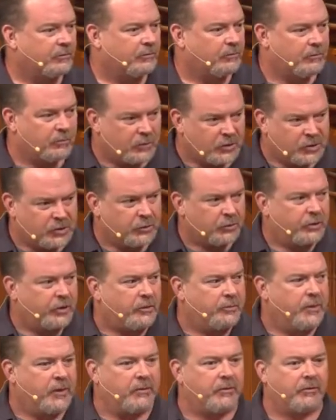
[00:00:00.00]
Majority
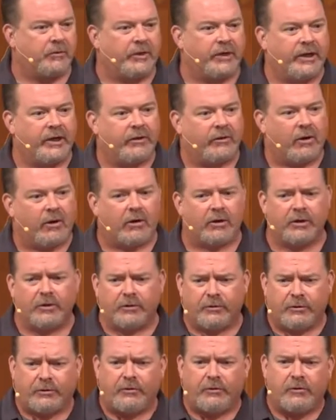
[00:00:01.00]
of people in here are.
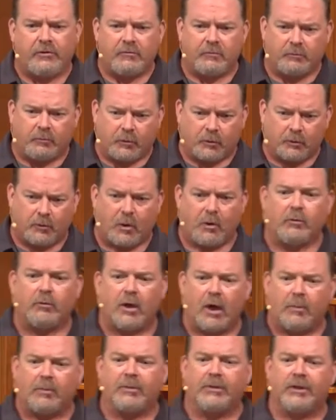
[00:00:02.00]
You've grown
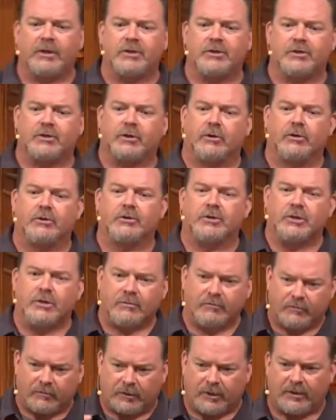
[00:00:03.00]
up in this church.
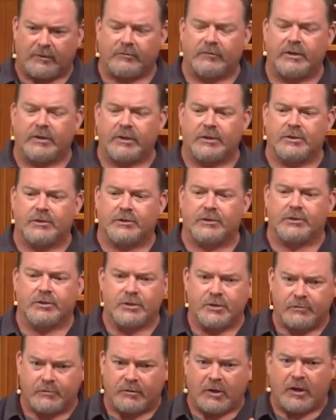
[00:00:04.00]
You've lived in this church.
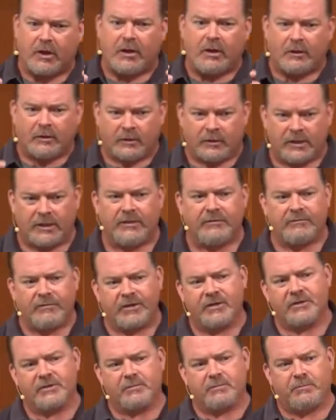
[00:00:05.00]
You've lived
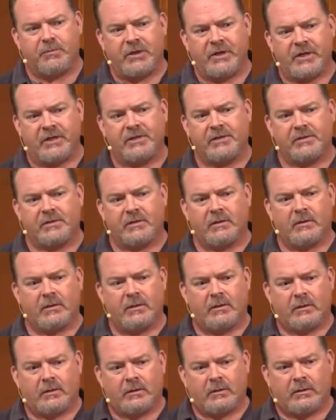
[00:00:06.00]
this peace.
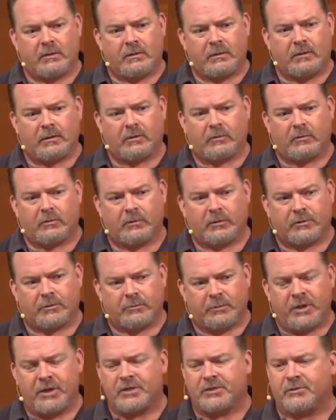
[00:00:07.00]

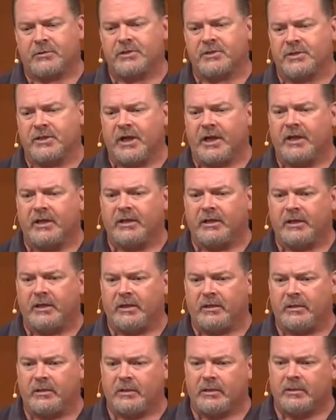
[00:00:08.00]
Peace
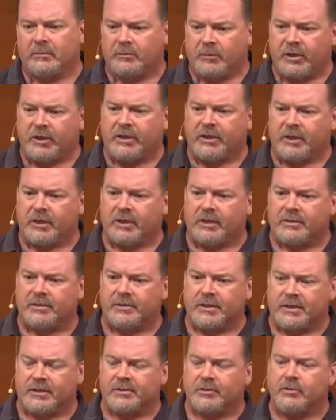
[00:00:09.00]
Christianity. But
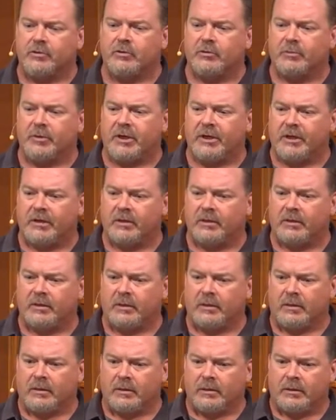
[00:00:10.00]
it's new to me.
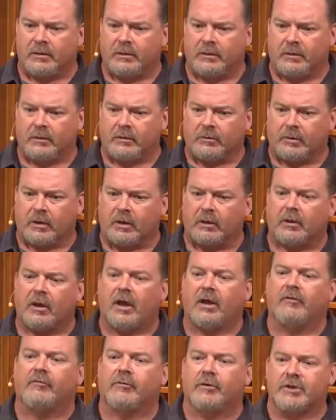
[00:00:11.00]
A
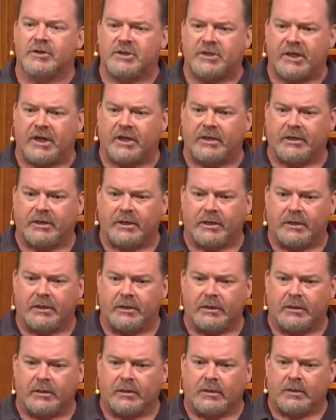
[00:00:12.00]
lot of Christianity
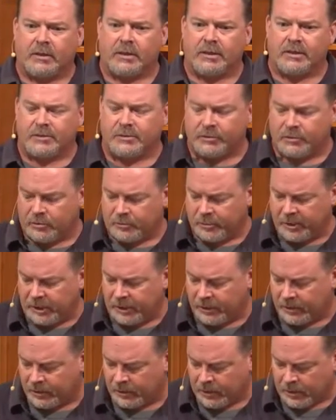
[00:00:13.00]
is new to me.